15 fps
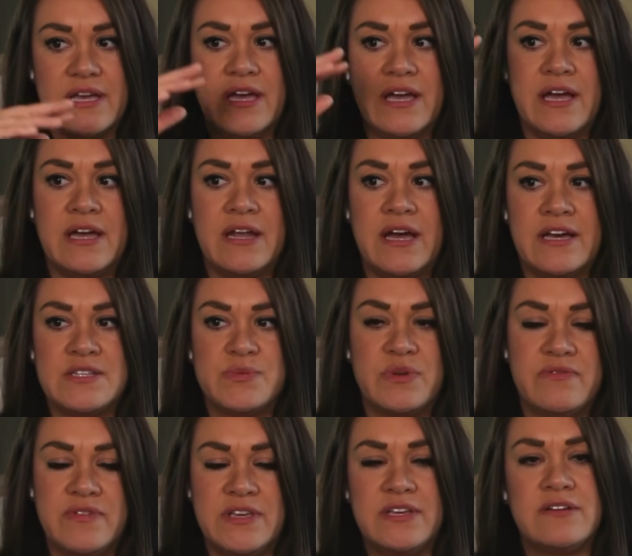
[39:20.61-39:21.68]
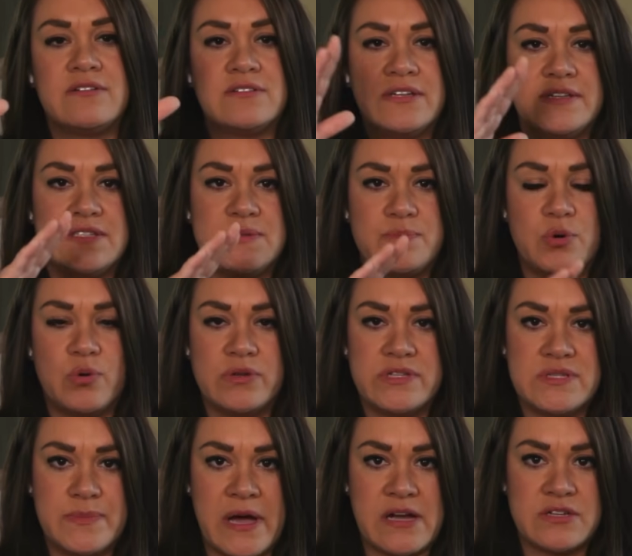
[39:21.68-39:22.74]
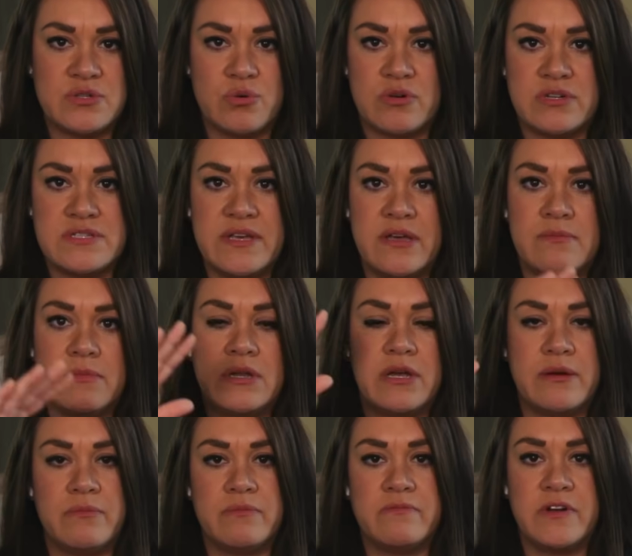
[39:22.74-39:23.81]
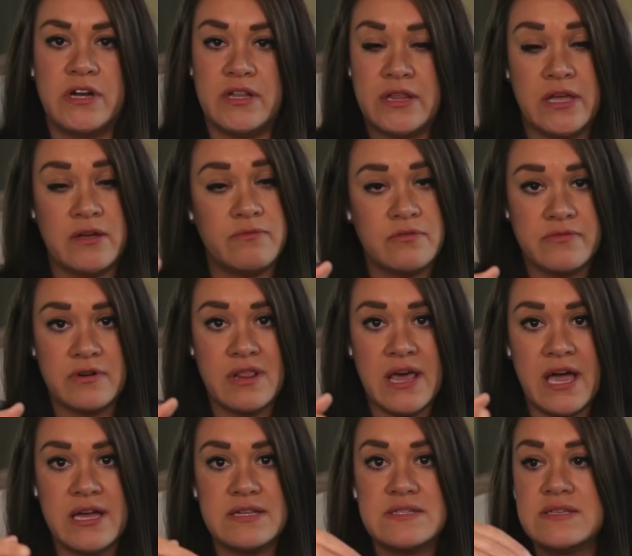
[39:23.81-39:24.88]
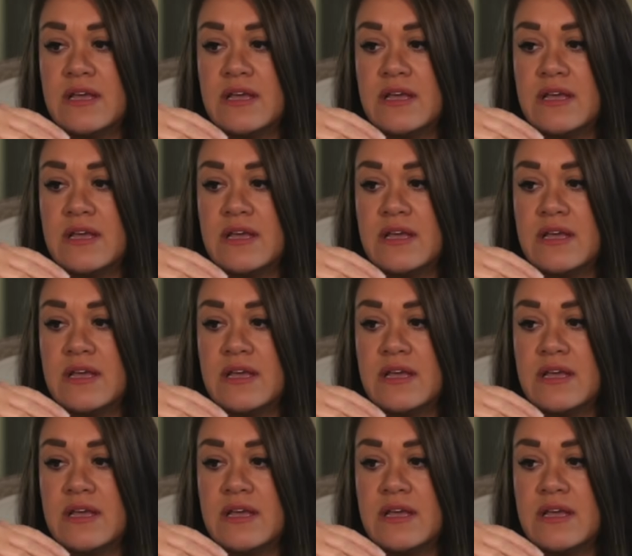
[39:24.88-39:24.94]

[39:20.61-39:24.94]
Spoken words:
And as we've healed, it's pulled us back towards him. And I'm very thankful for that.